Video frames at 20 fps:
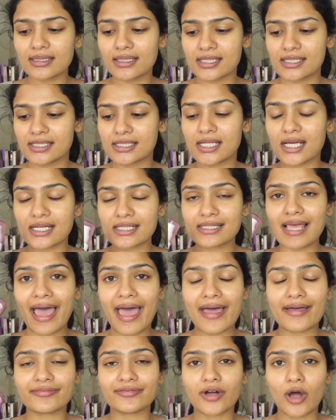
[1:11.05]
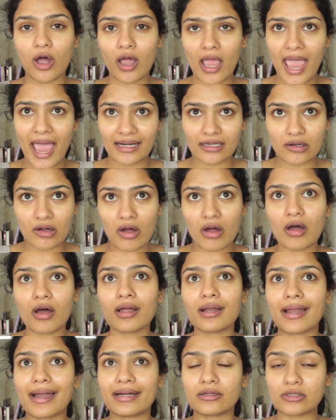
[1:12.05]
This does have
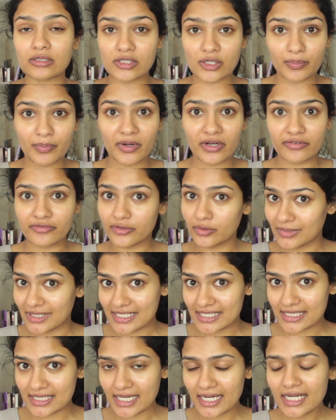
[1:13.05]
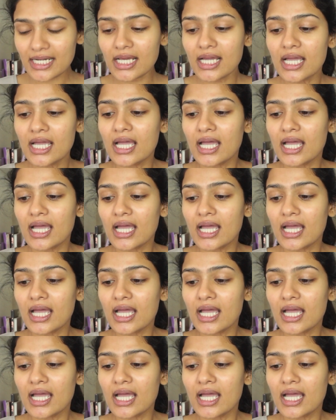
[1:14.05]
alcohol and also perfume listed,